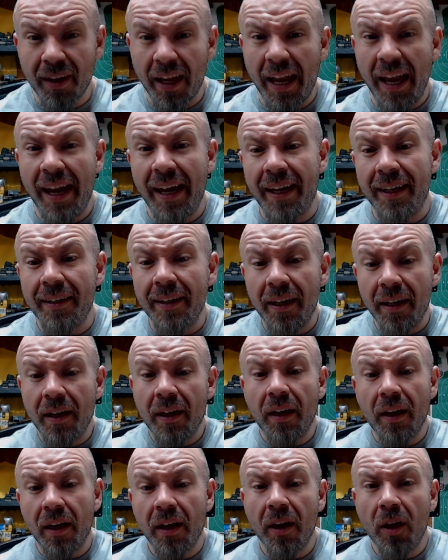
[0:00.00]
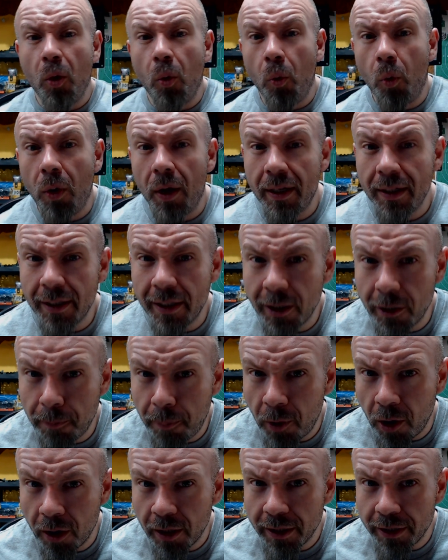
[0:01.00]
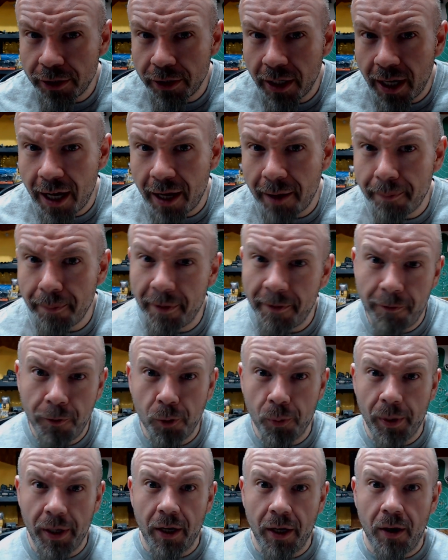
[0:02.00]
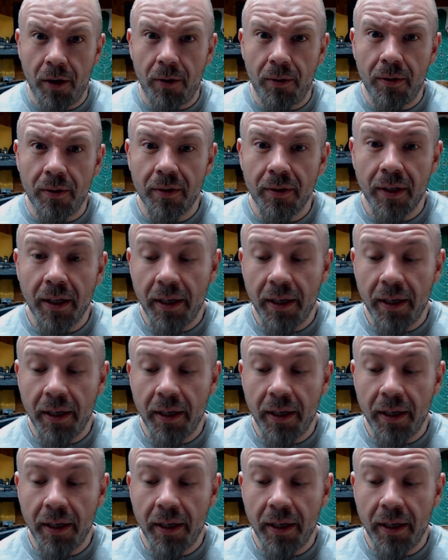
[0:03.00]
And one little parting shot before we go.